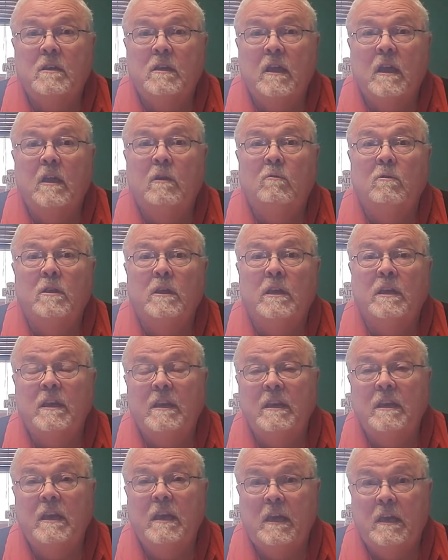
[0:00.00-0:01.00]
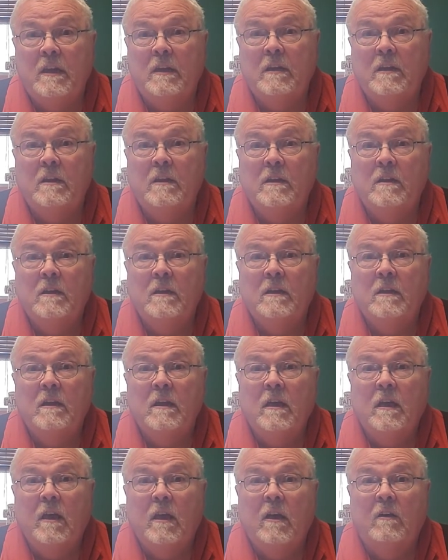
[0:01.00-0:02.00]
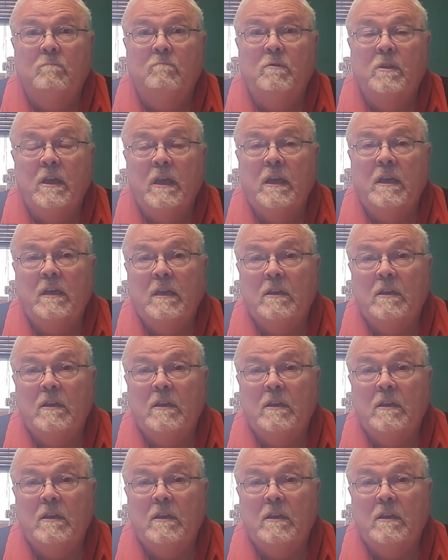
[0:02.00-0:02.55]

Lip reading: equally in need of being